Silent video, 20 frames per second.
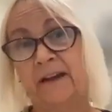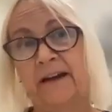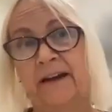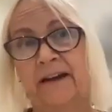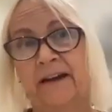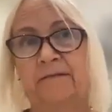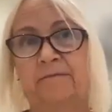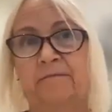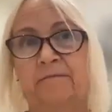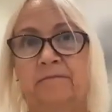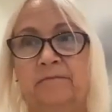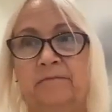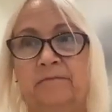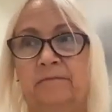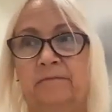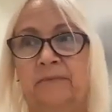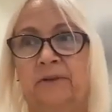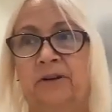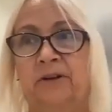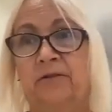And
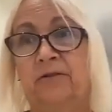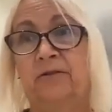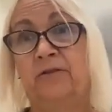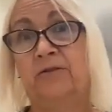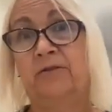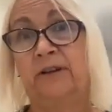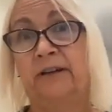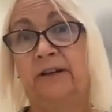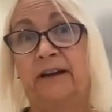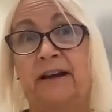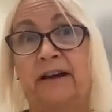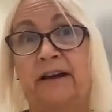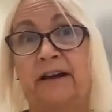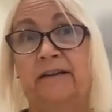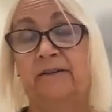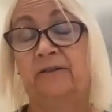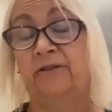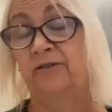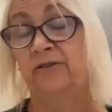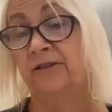early
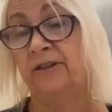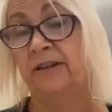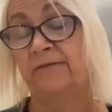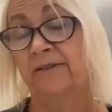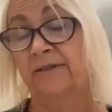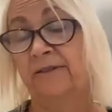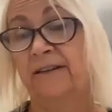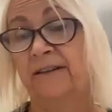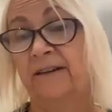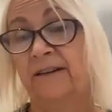on, usually that